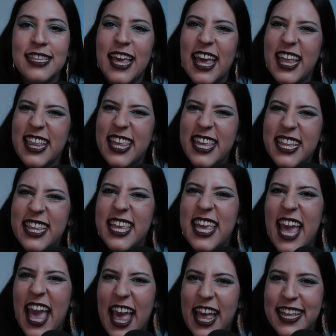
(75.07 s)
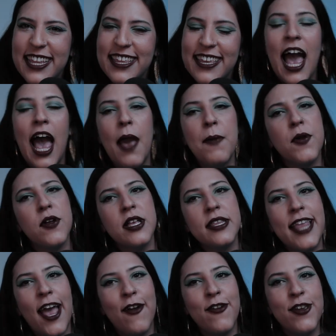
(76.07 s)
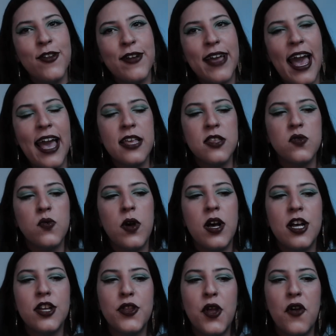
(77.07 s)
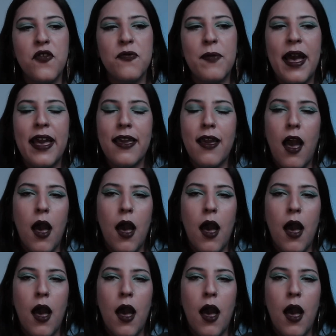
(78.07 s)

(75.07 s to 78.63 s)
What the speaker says: And in the end, I'm gonna tell you guys one of my